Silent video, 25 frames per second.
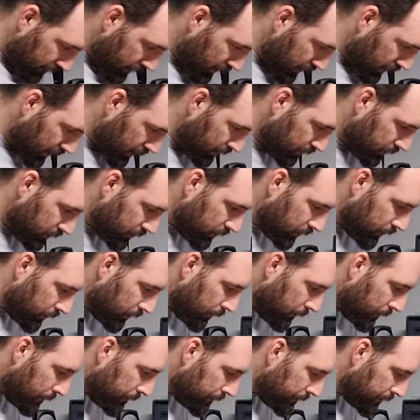Okay, so
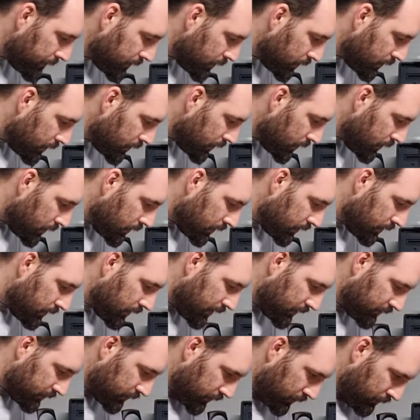
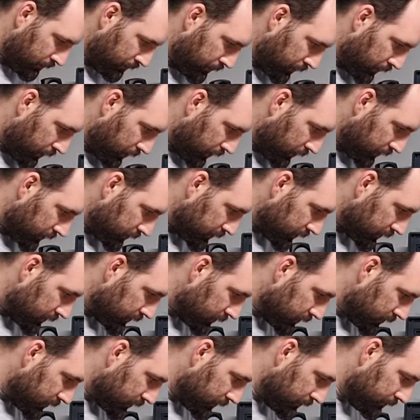that's on a bar
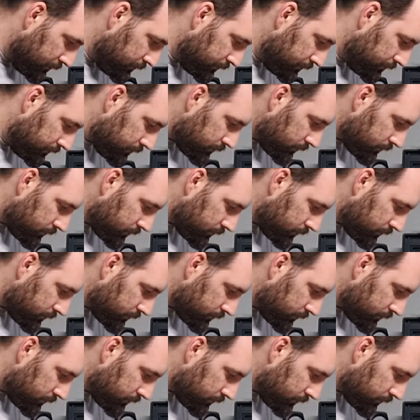system.